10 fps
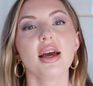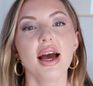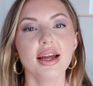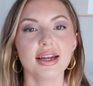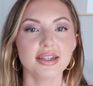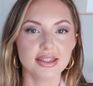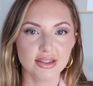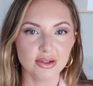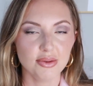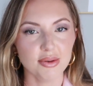And I
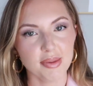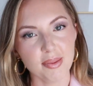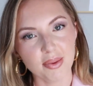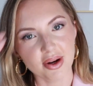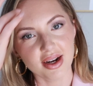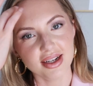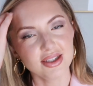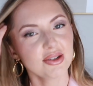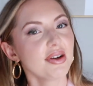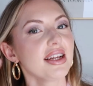do remember
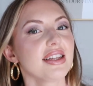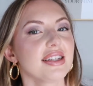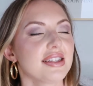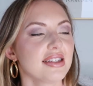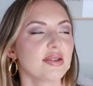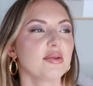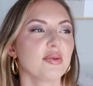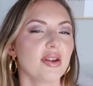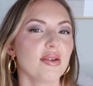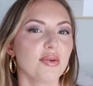enjoying this. This is
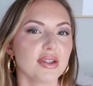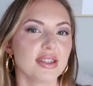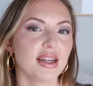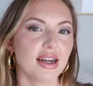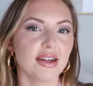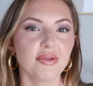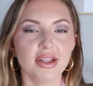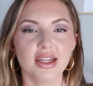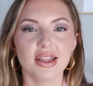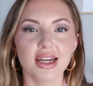one of the ones that I
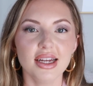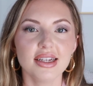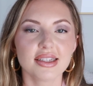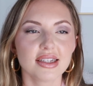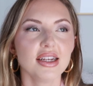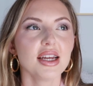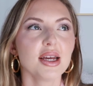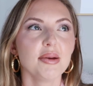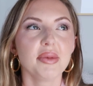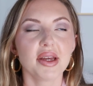really liked
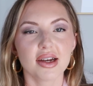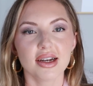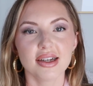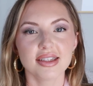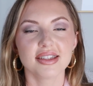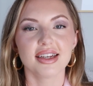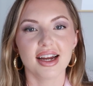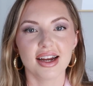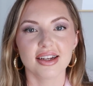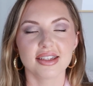because it
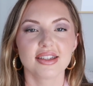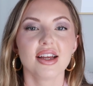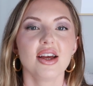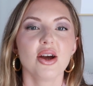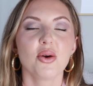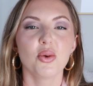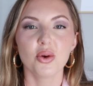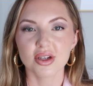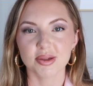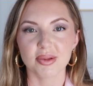has
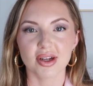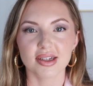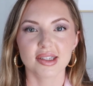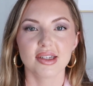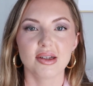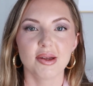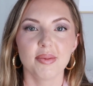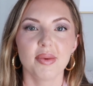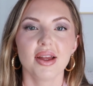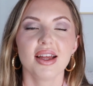orange
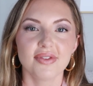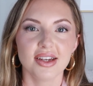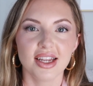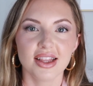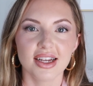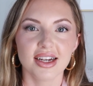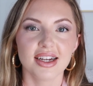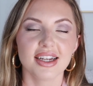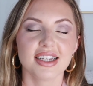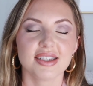blossom,
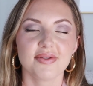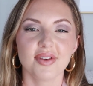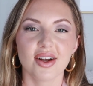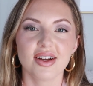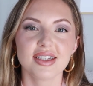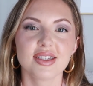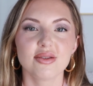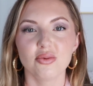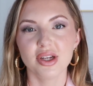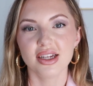vanilla. It's very
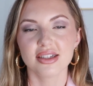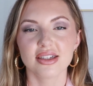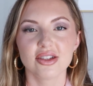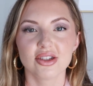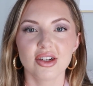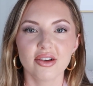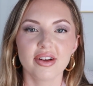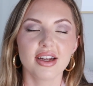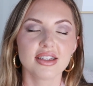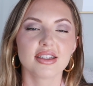sweet and
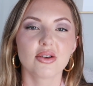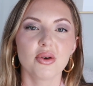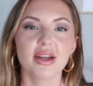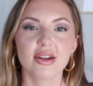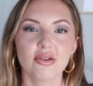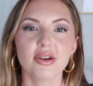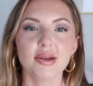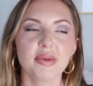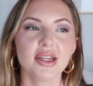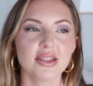sugary. It's quite
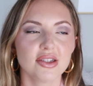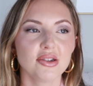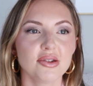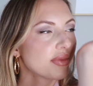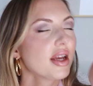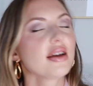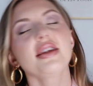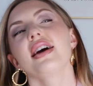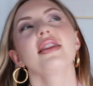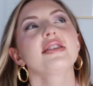creamy too. But
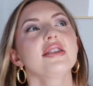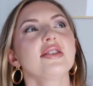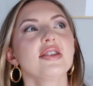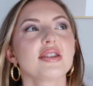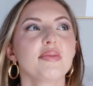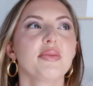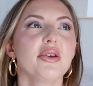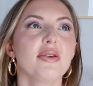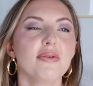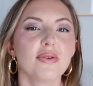yeah, this is just a
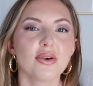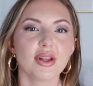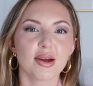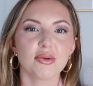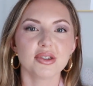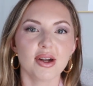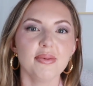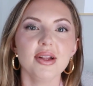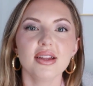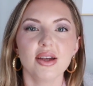beautiful, like
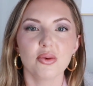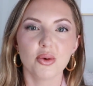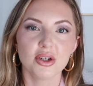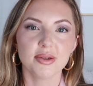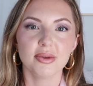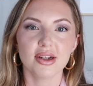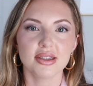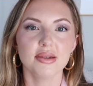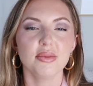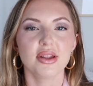predominantly orange
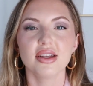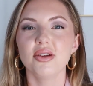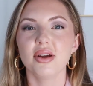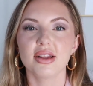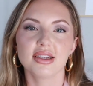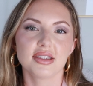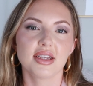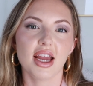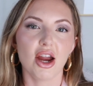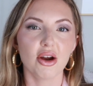blossom, but then you get this
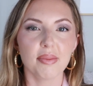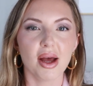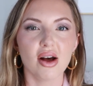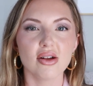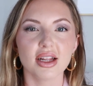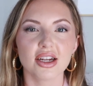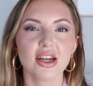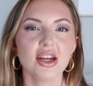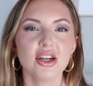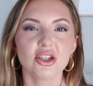caramel, like
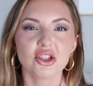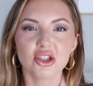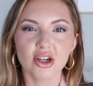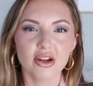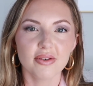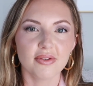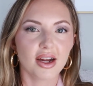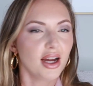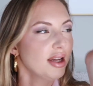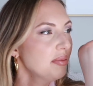sugared
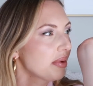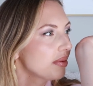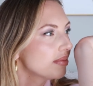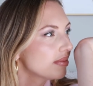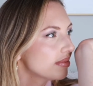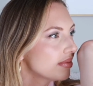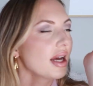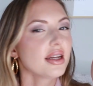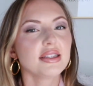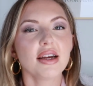vibe.
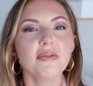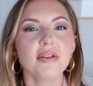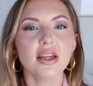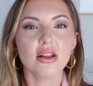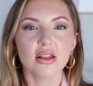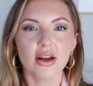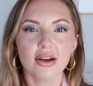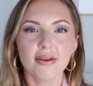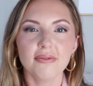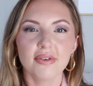Definitely a
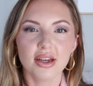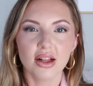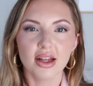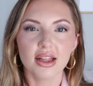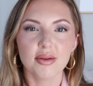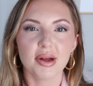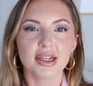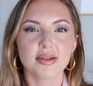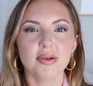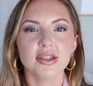lot of vanilla in the
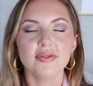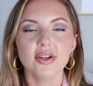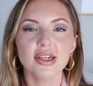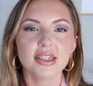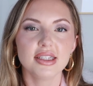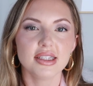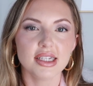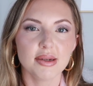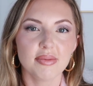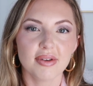base, but it's a very
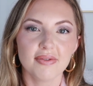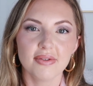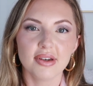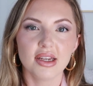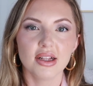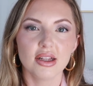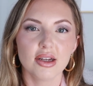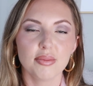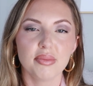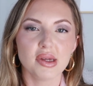deep
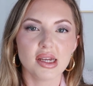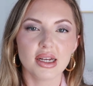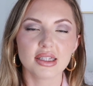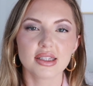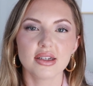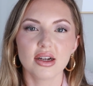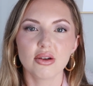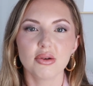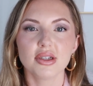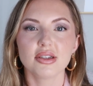vanilla bean. It's not
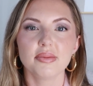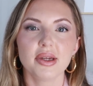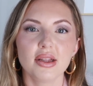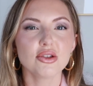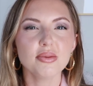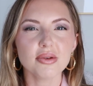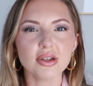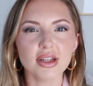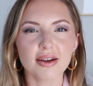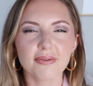going to be super
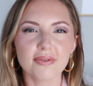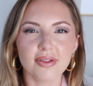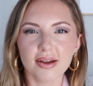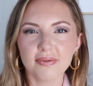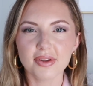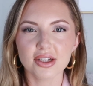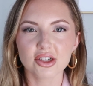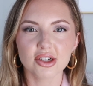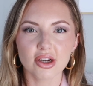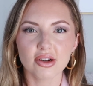like fluffy,
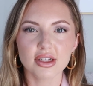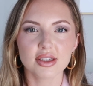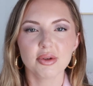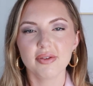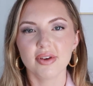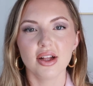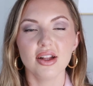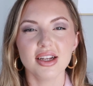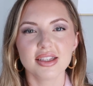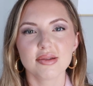sugary, sweet
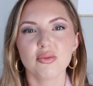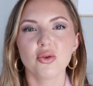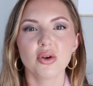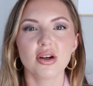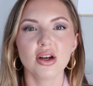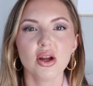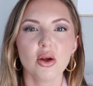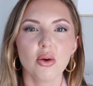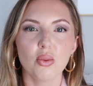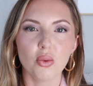vanilla. It's more
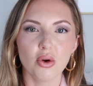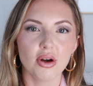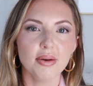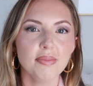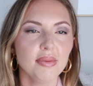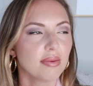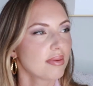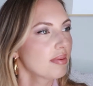warm.